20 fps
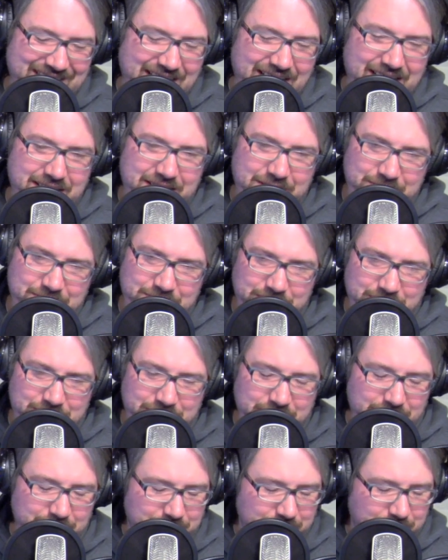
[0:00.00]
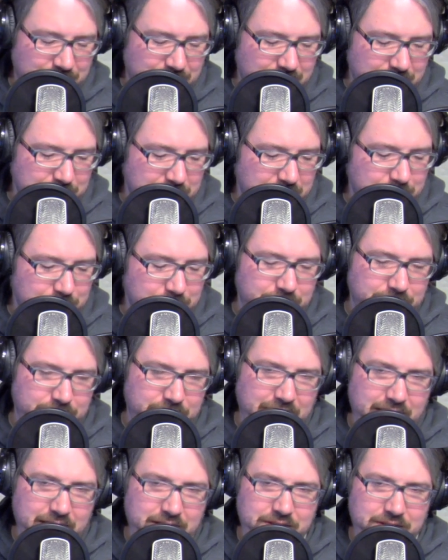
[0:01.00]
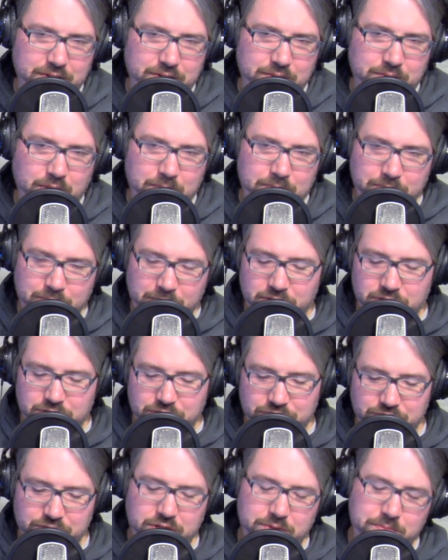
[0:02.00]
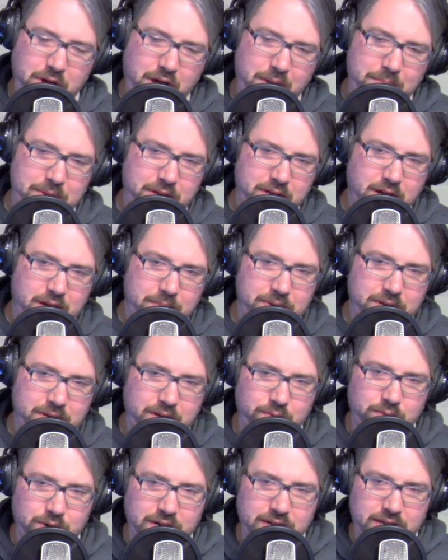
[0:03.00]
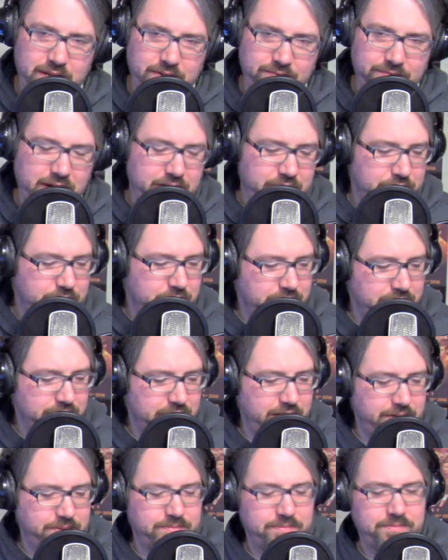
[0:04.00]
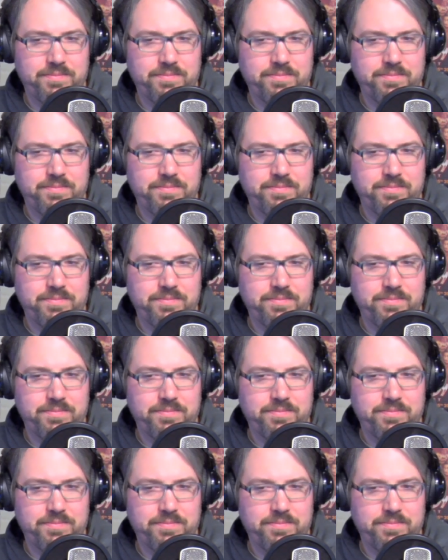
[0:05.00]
where can people find you? What promotions are you popping up in? Where can they find you online?